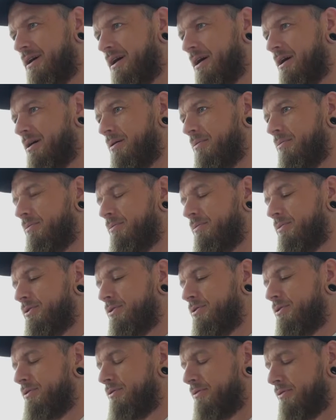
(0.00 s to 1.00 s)
Um,
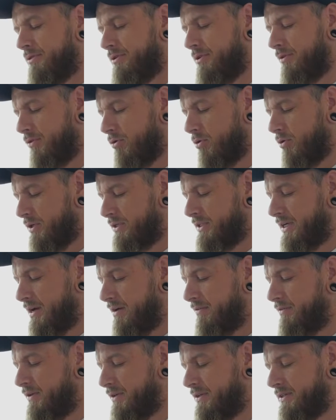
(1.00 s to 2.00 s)
you'd, you'd of course
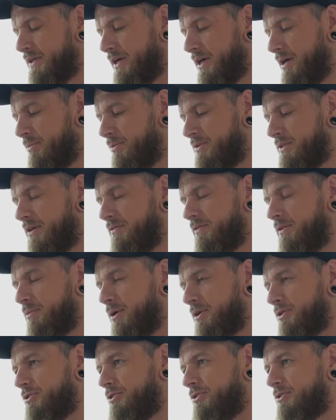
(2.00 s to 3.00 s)
have the same safety
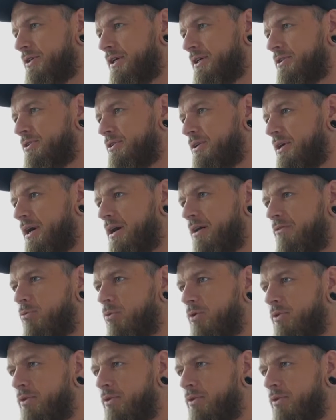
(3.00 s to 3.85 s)
measures as you'd have